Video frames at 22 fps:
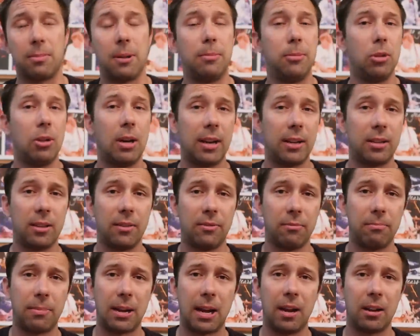Maybe you got a
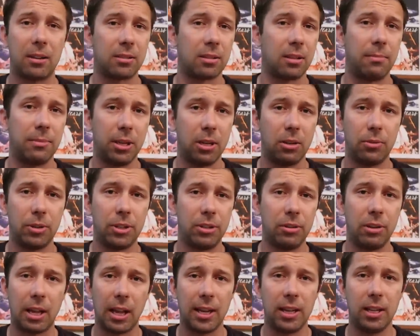different box. Let me know
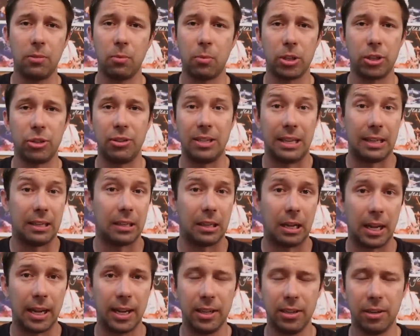what you like, what you
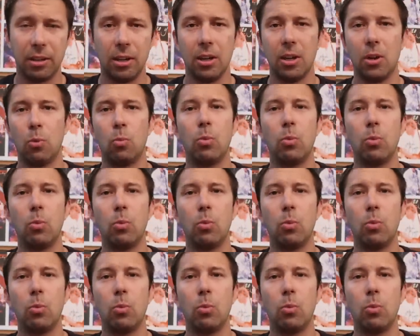didn't like.